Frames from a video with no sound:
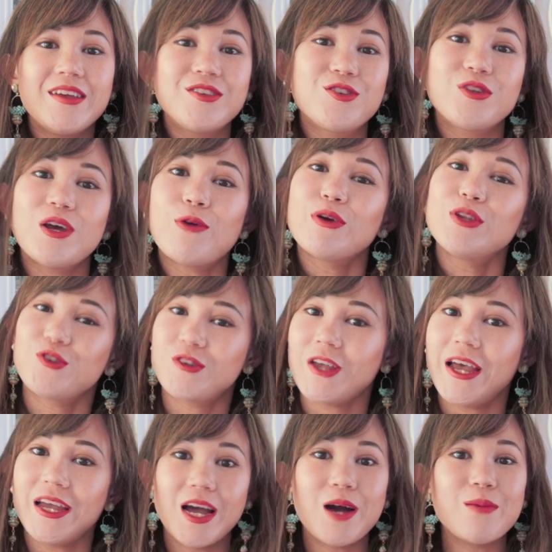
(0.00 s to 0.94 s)
so that when you
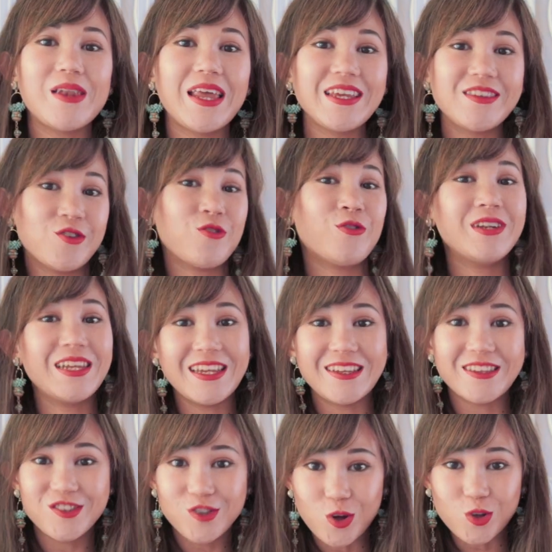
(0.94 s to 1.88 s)
tie it up later on
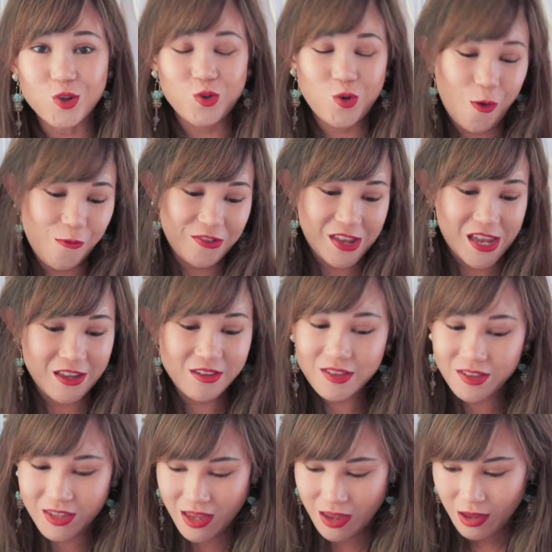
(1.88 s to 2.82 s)
it's not too
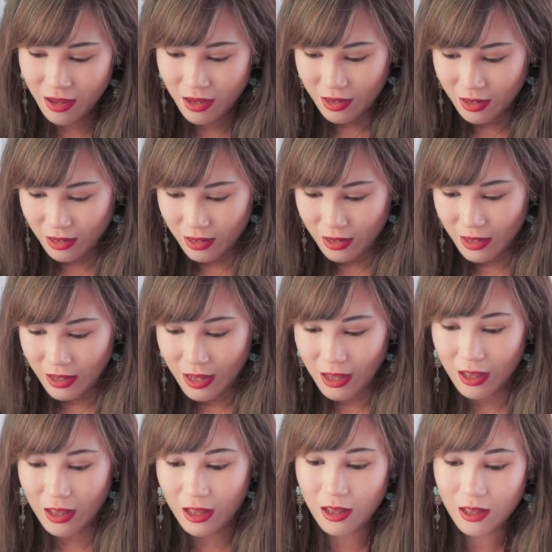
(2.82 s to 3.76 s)
obvious.
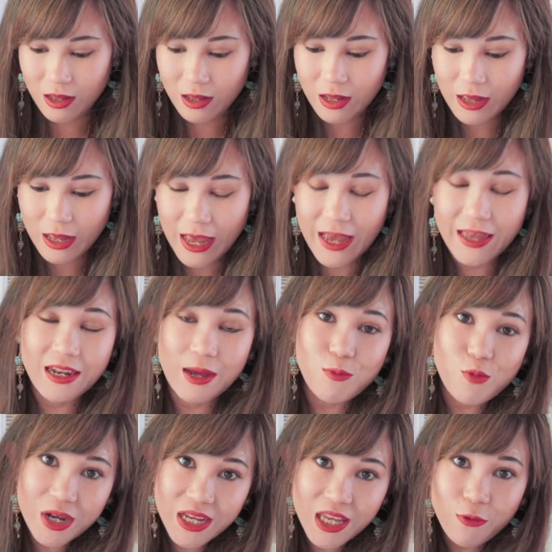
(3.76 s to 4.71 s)
And I'm
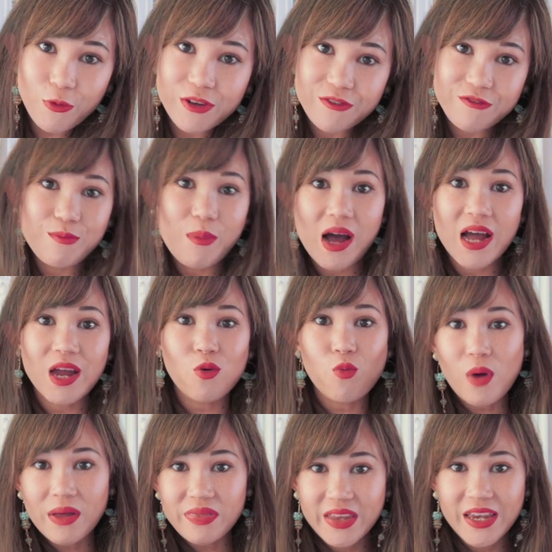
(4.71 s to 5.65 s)
working with my
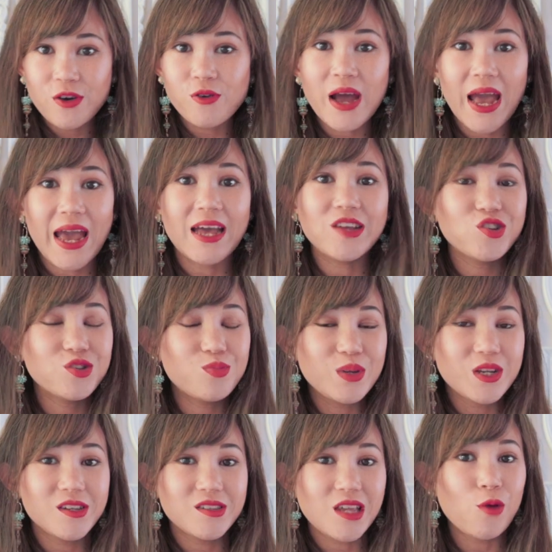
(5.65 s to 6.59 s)
1-day-old hair just
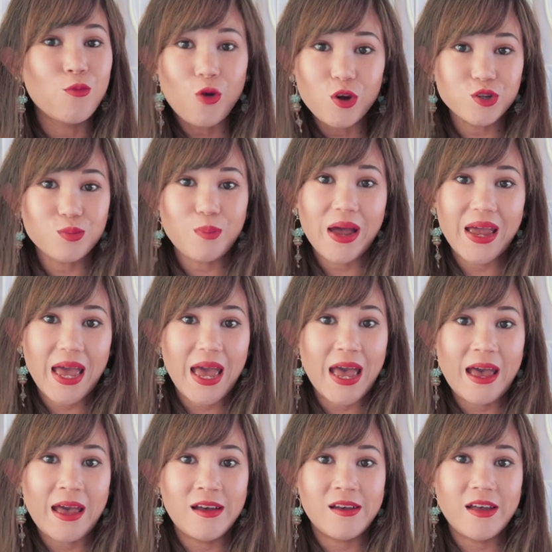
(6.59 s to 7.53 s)
because I wash my
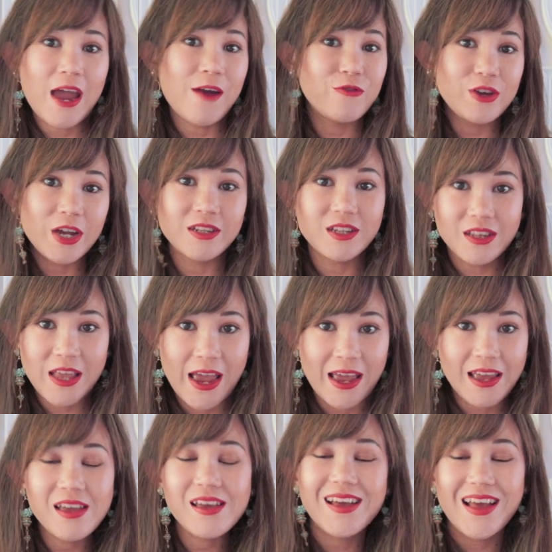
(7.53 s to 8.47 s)
hair every other
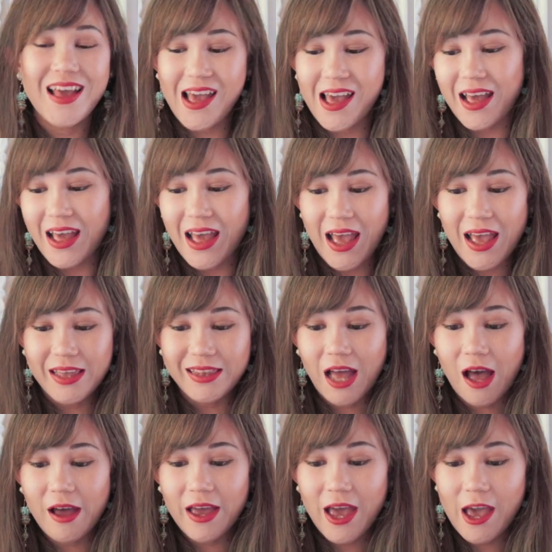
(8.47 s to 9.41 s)
day, and
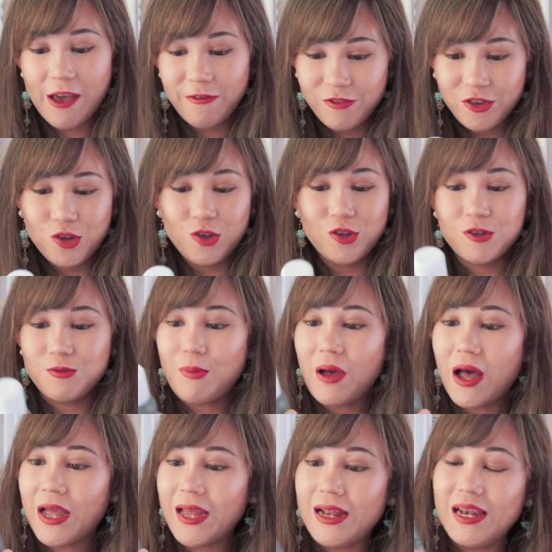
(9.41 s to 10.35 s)
I have used
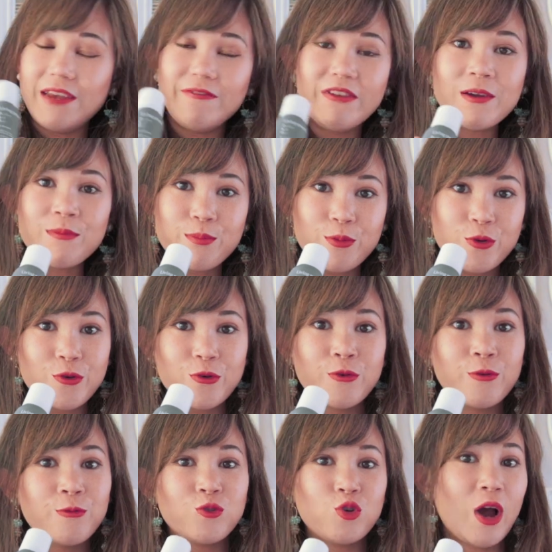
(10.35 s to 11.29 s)
my living
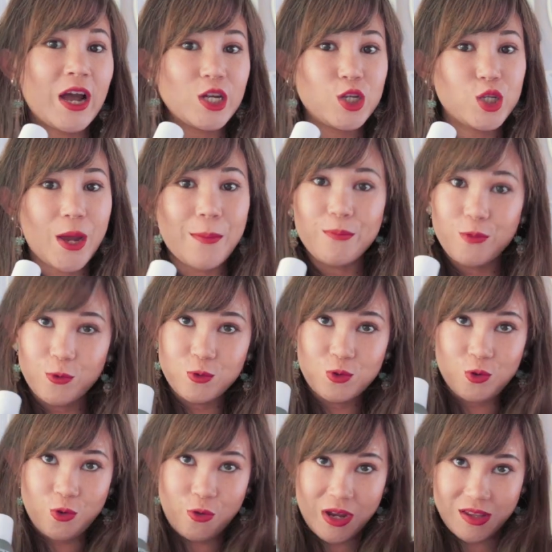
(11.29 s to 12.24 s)
proof dry shampoo
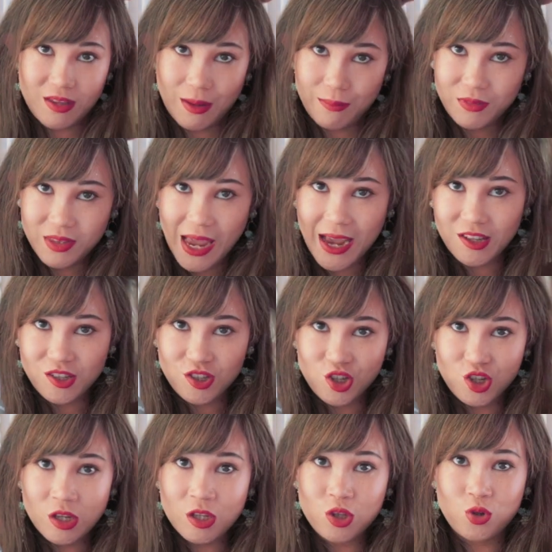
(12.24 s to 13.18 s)
to create some
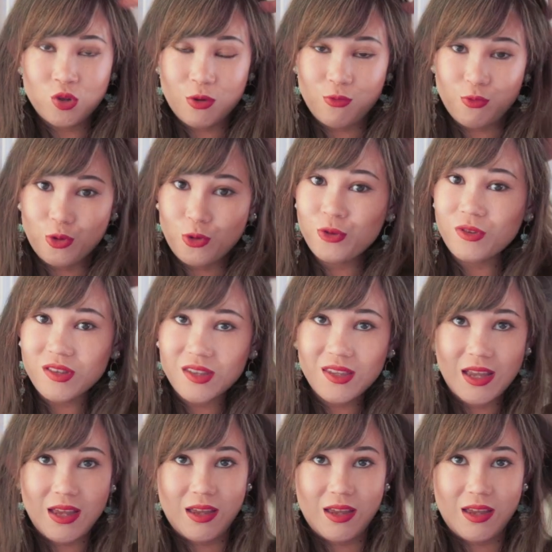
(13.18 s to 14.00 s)
texture to the roots.